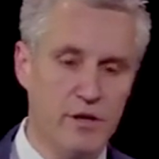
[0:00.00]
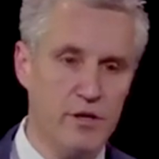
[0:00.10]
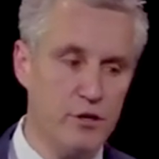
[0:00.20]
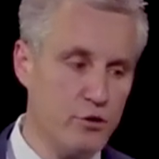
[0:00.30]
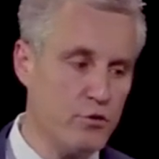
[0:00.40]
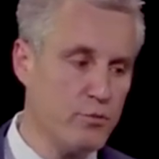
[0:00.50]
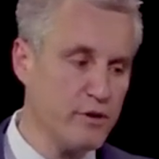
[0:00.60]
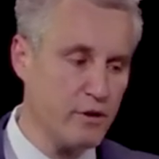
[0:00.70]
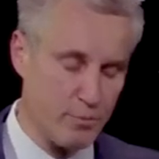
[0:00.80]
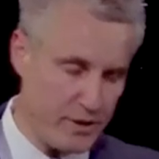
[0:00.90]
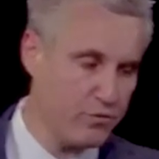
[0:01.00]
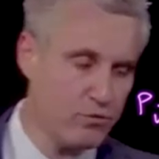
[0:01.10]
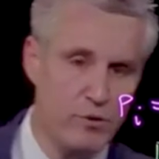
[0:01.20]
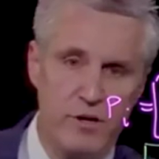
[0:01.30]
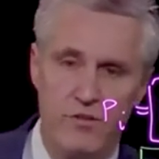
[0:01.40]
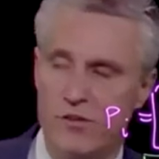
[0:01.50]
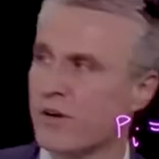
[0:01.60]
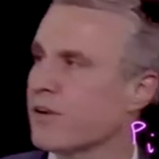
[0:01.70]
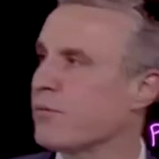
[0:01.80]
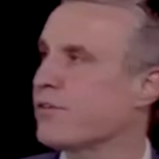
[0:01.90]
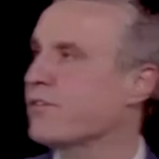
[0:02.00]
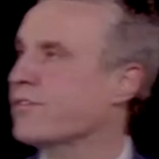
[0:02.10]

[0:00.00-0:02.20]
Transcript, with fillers: cubed or pm squared, sorry, which